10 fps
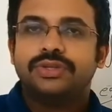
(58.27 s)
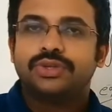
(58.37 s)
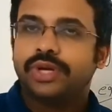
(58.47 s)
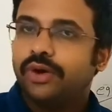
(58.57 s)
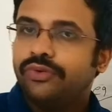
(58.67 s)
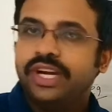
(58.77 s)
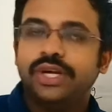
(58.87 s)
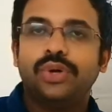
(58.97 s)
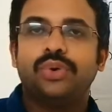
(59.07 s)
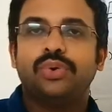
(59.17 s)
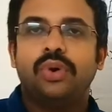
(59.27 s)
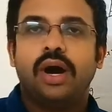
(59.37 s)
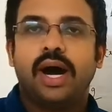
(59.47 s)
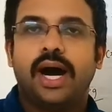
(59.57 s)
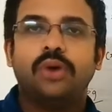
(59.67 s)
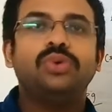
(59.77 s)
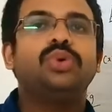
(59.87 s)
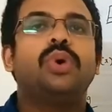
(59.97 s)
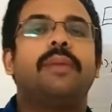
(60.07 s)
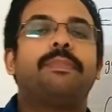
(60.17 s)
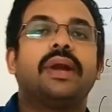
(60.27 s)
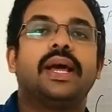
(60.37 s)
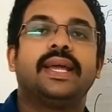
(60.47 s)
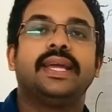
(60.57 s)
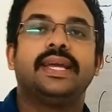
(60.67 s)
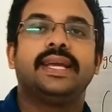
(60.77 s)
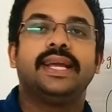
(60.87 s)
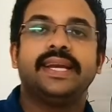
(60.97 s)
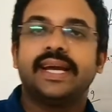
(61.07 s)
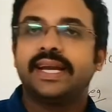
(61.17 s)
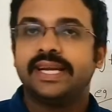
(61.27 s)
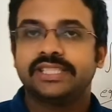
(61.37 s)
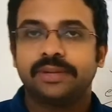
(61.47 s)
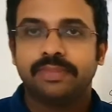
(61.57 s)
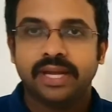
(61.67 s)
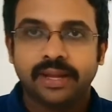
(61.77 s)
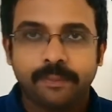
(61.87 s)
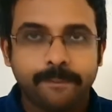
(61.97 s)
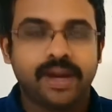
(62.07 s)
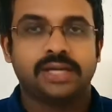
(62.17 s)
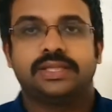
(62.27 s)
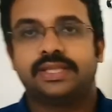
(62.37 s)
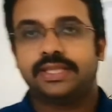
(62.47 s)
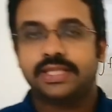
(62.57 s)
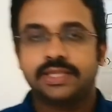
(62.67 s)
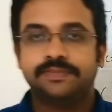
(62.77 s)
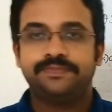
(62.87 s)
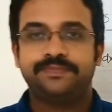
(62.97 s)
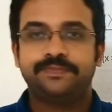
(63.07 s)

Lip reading: So now we know how to apply integration by parts.